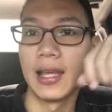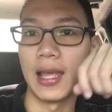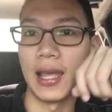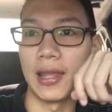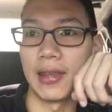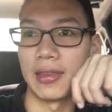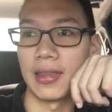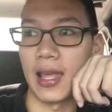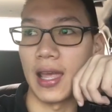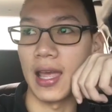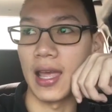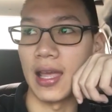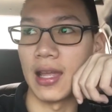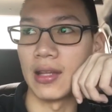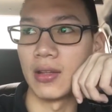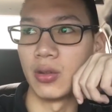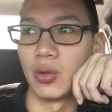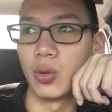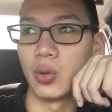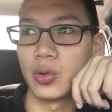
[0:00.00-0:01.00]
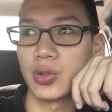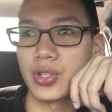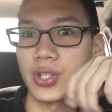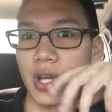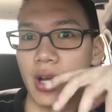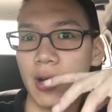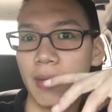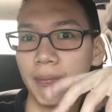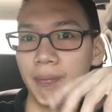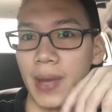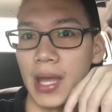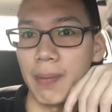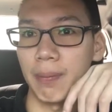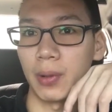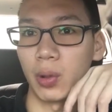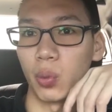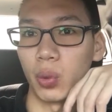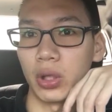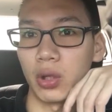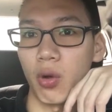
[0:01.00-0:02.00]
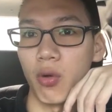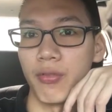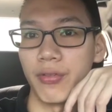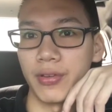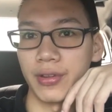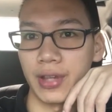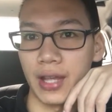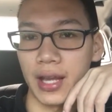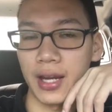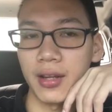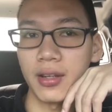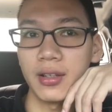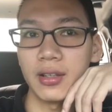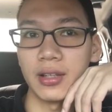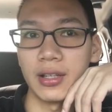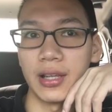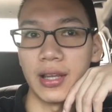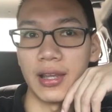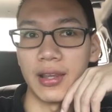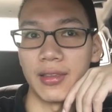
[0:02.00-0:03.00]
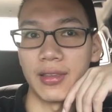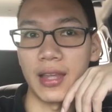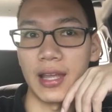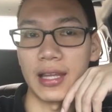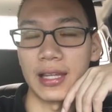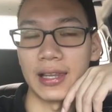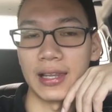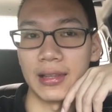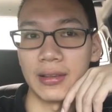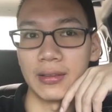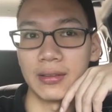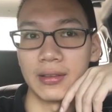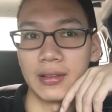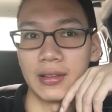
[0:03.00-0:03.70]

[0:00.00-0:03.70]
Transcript: and then do some paperwork over there. And then